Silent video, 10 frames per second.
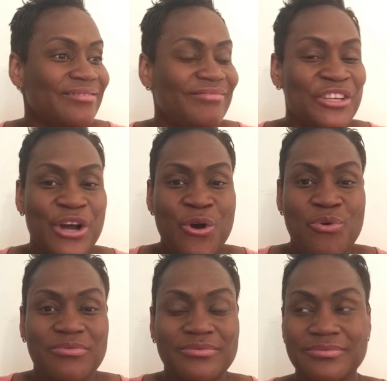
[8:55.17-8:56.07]
you
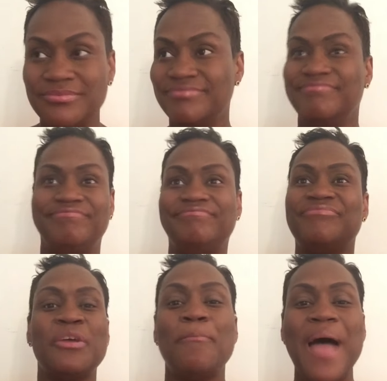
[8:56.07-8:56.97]
know,
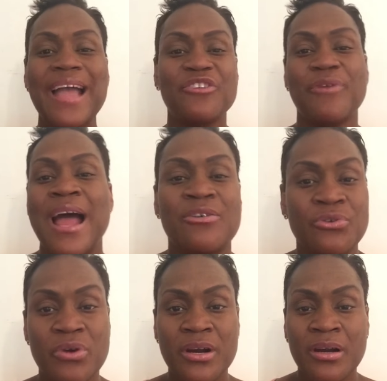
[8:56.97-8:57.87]
the
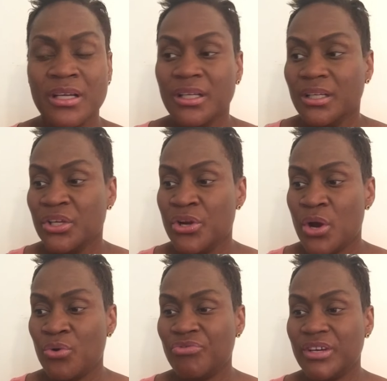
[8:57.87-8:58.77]
background, or, you
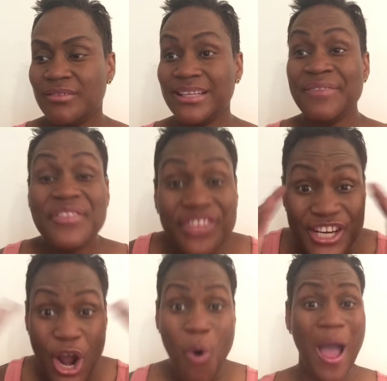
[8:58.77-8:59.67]
know, even the
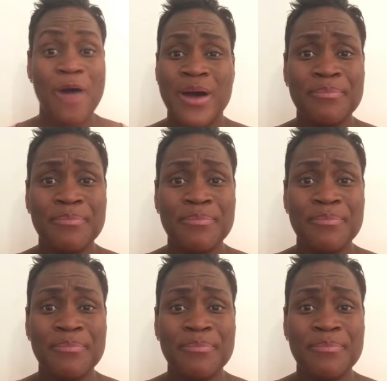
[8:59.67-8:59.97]
know-how.